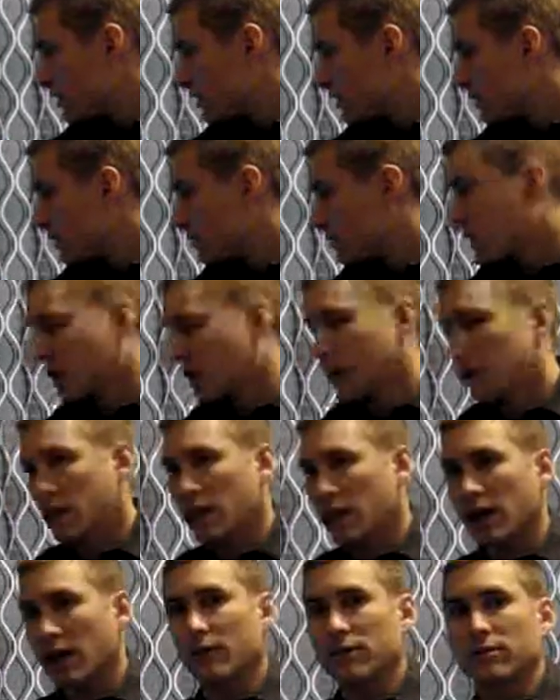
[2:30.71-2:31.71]
display, you
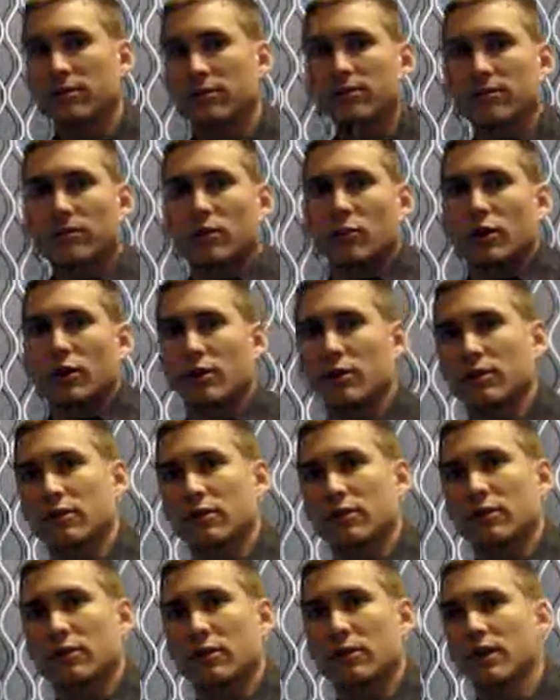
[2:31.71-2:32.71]
could have one
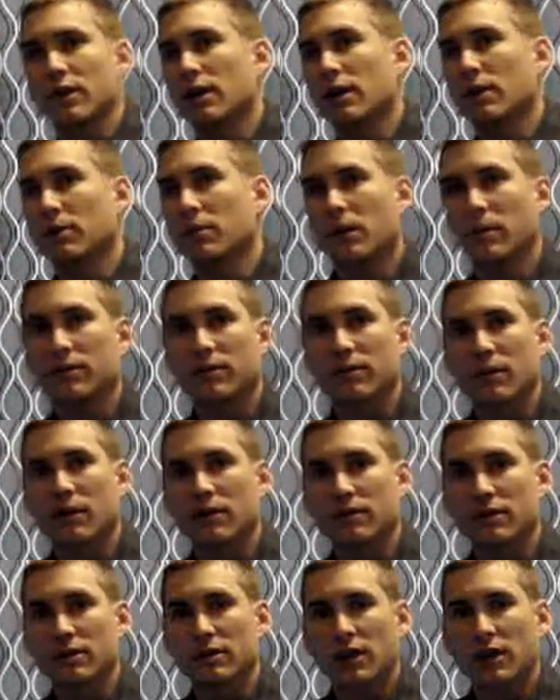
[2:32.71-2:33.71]
display come up for an
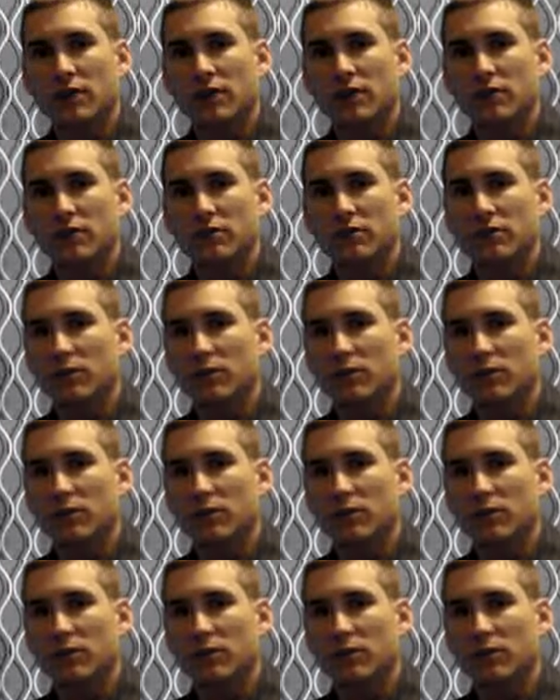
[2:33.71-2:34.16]
advertisement.